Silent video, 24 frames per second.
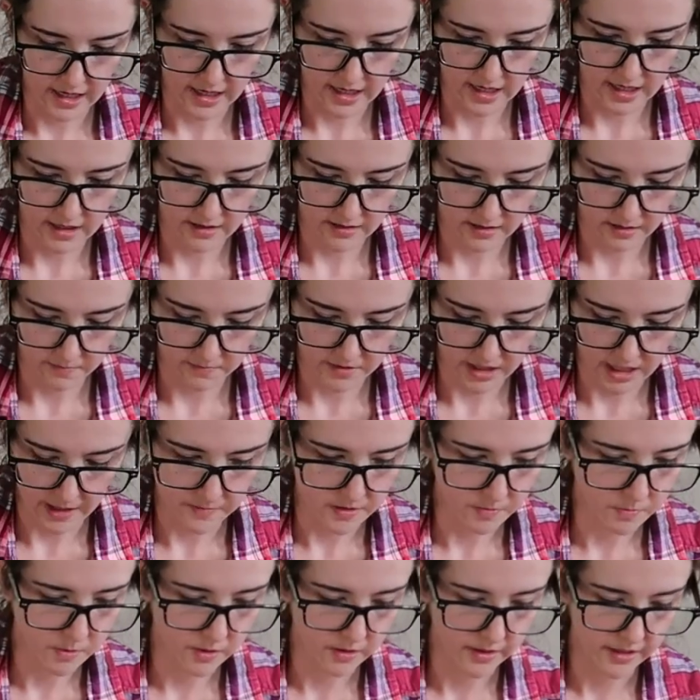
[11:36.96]
they
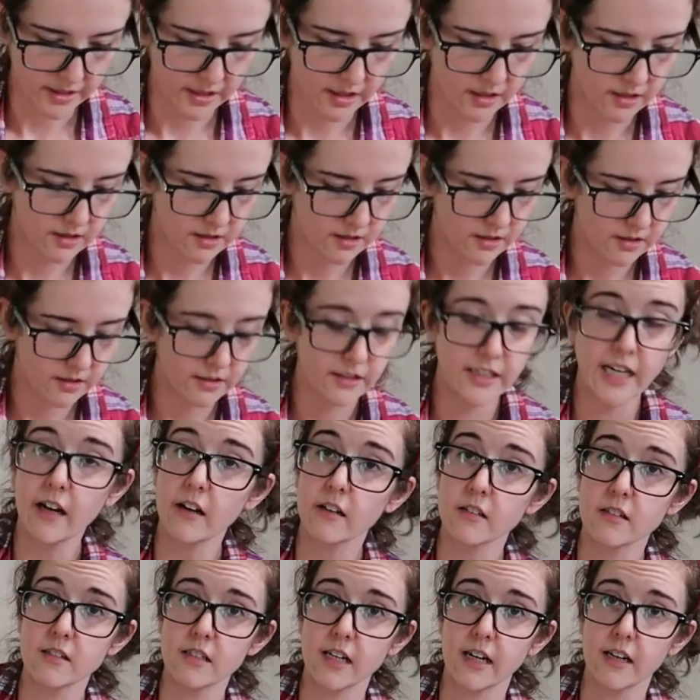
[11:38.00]
sometimes put
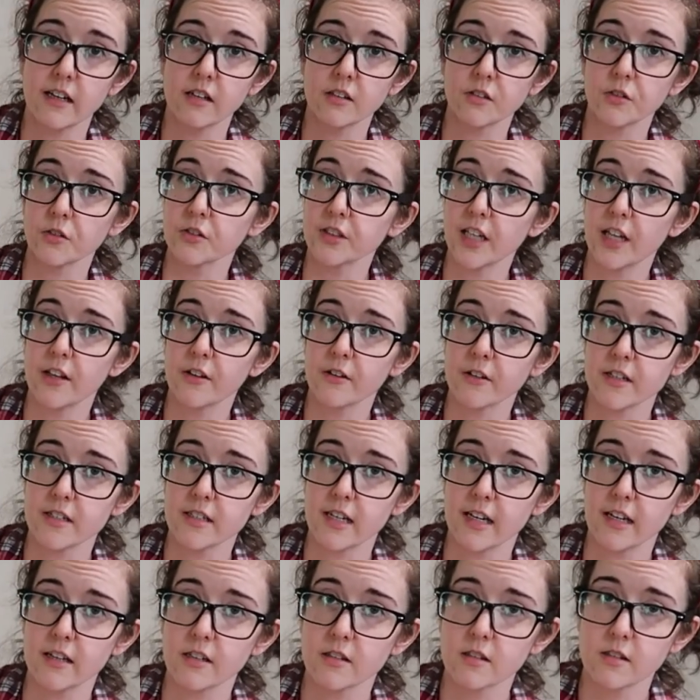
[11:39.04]
carrot sticks or celery
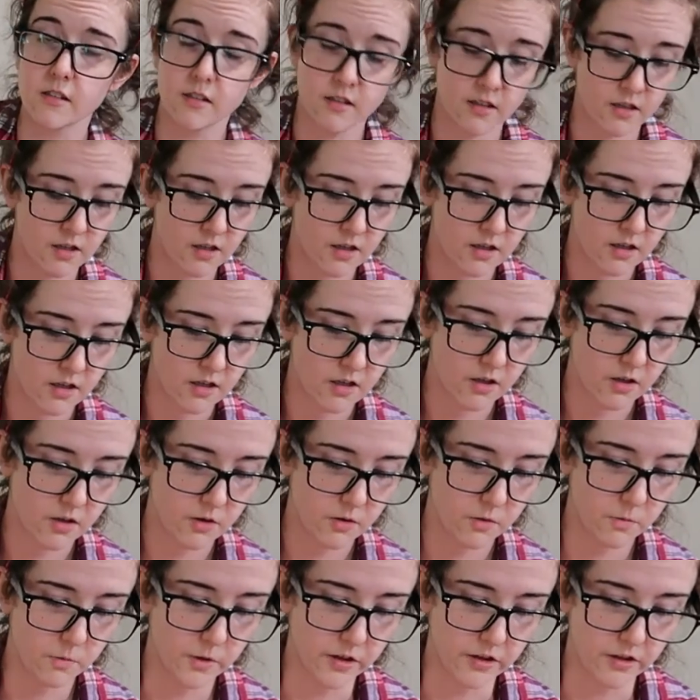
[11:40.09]
sticks
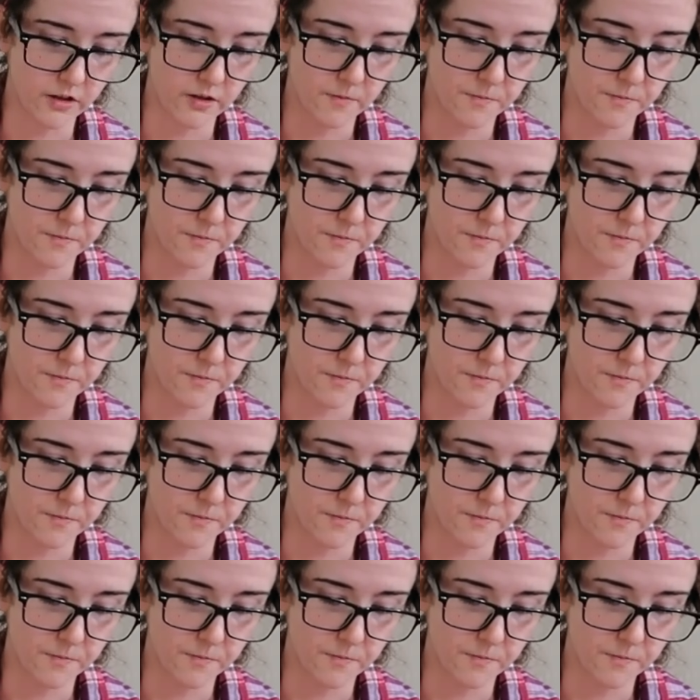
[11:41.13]
with